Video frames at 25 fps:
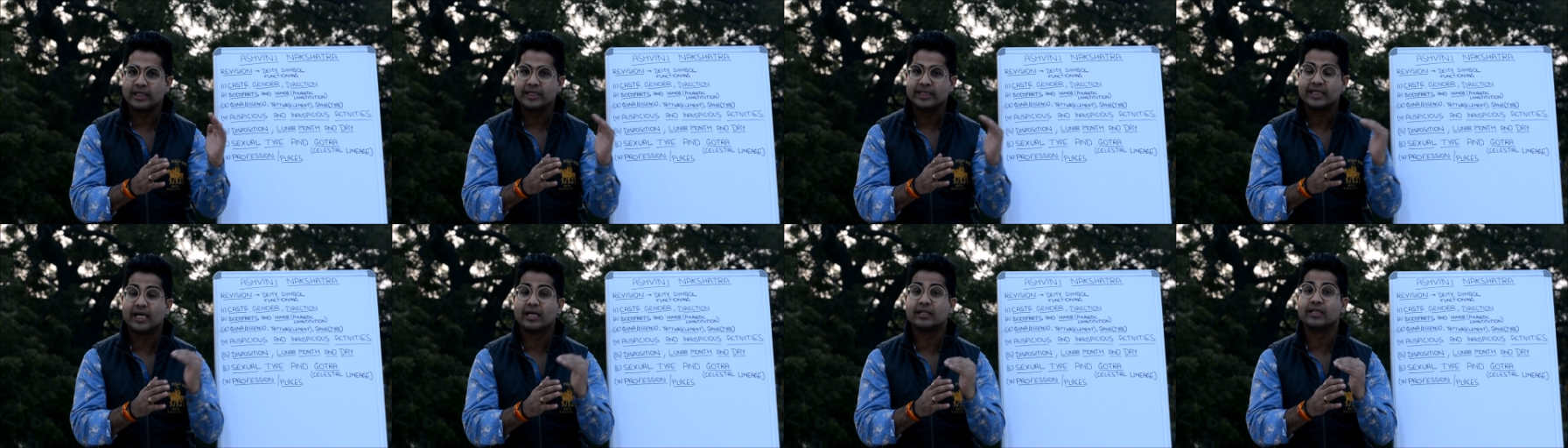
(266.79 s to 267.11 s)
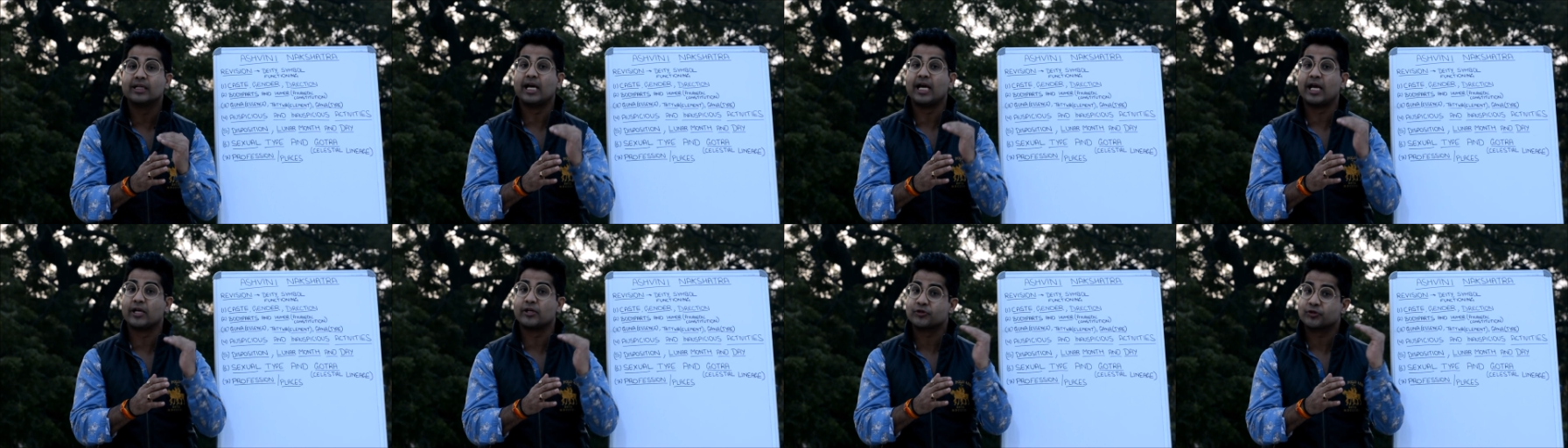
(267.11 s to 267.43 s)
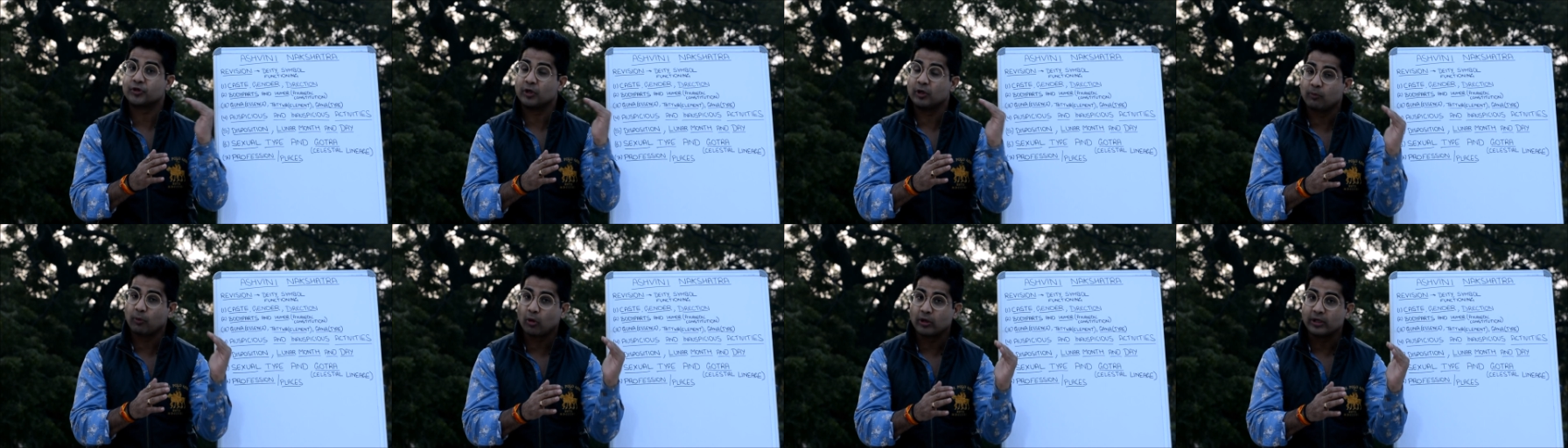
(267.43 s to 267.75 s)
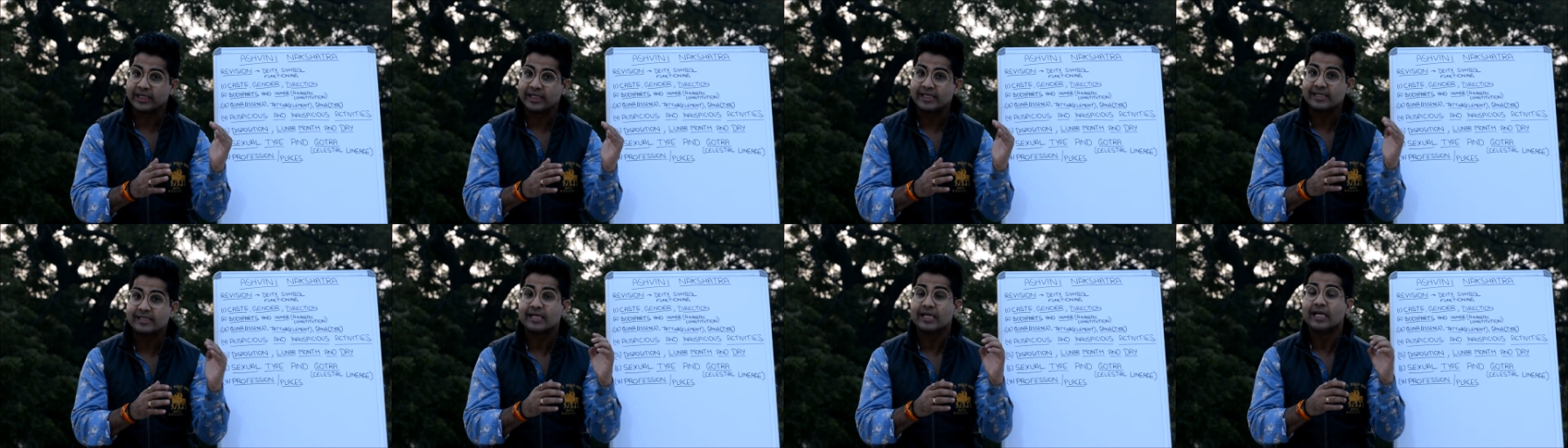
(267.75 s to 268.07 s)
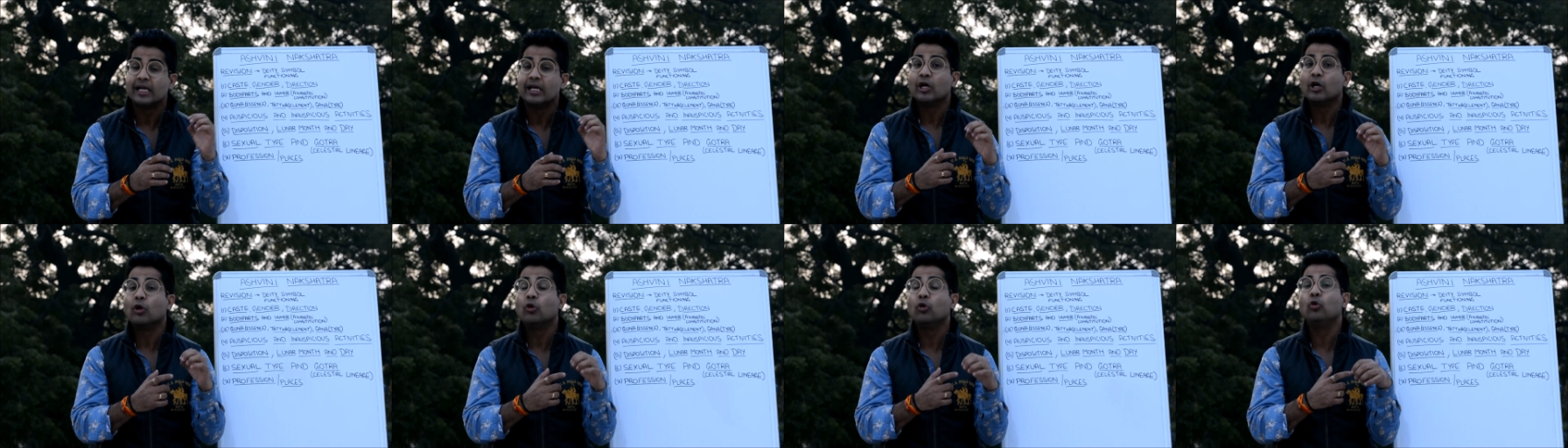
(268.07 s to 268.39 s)
they are the astral bodies
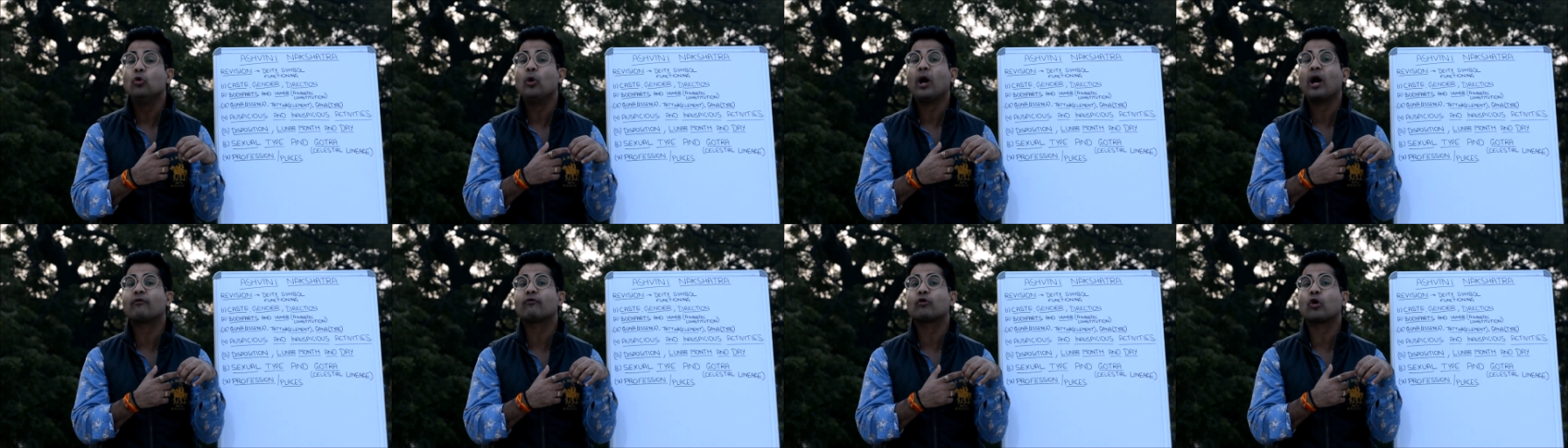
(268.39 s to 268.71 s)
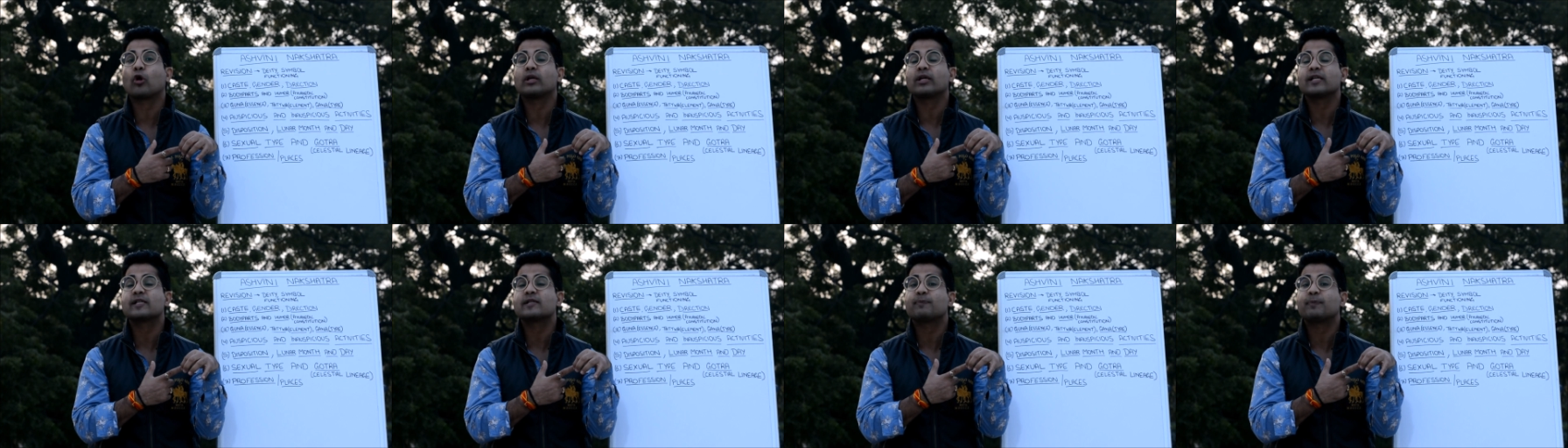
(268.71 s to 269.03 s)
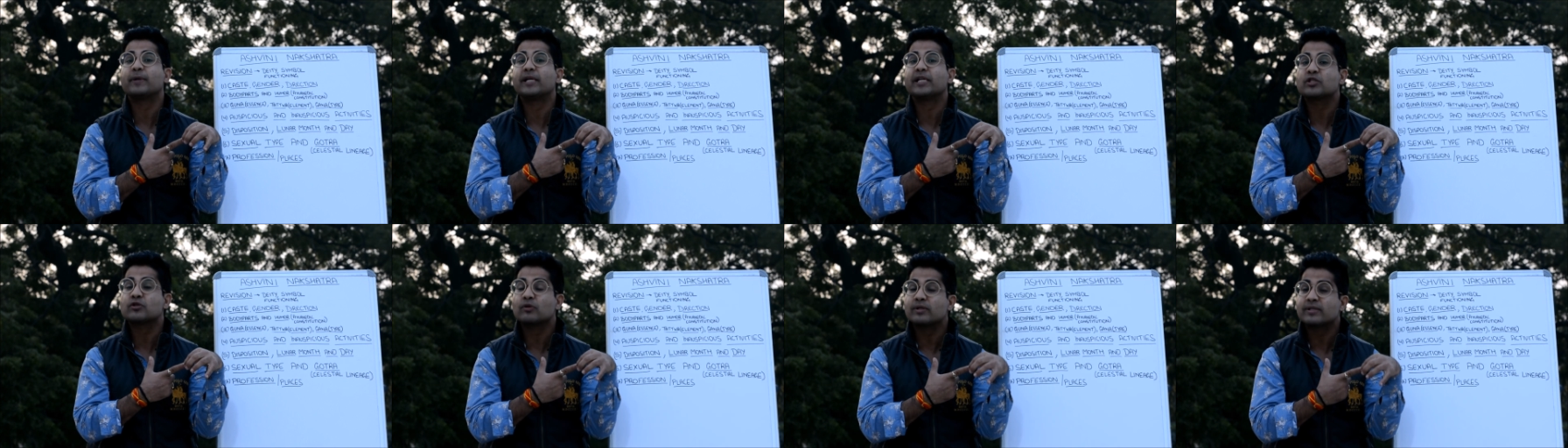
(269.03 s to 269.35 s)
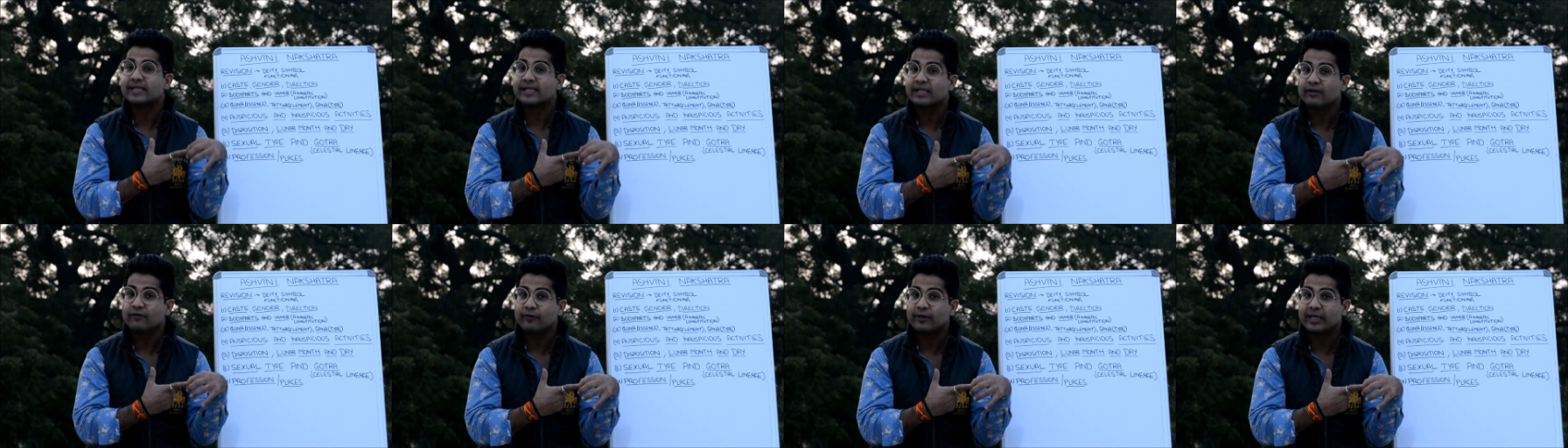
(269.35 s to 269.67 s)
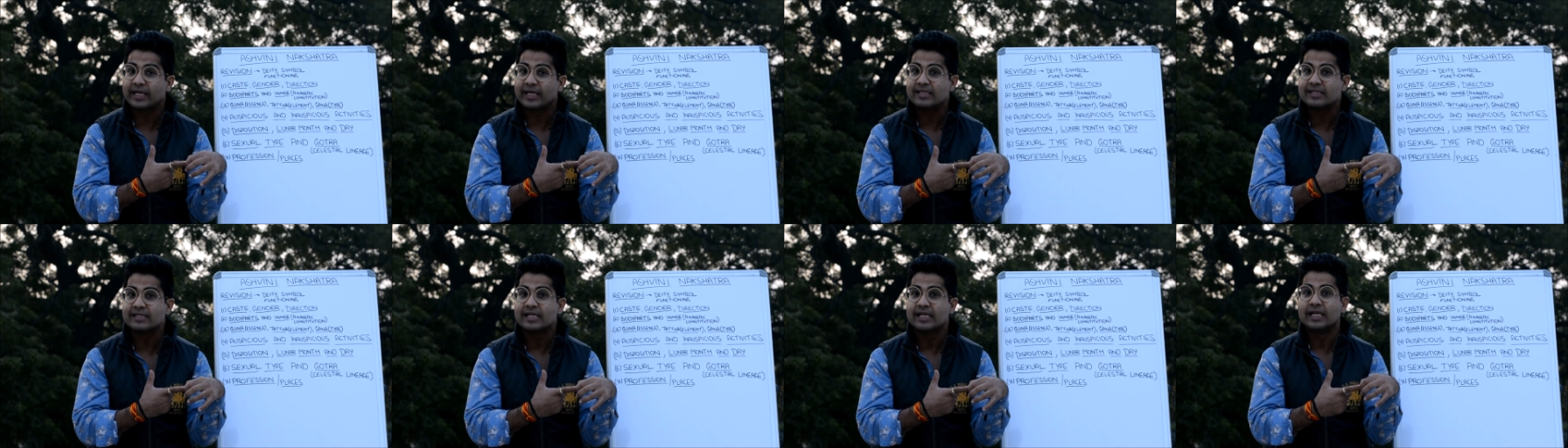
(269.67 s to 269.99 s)
who have got a spiritual
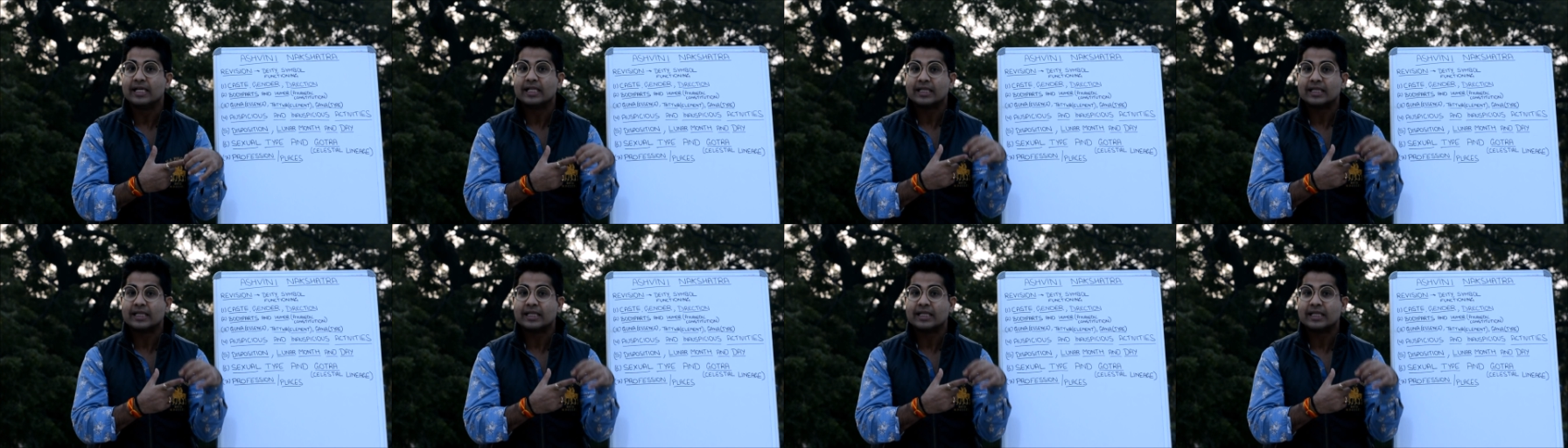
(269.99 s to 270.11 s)
significance.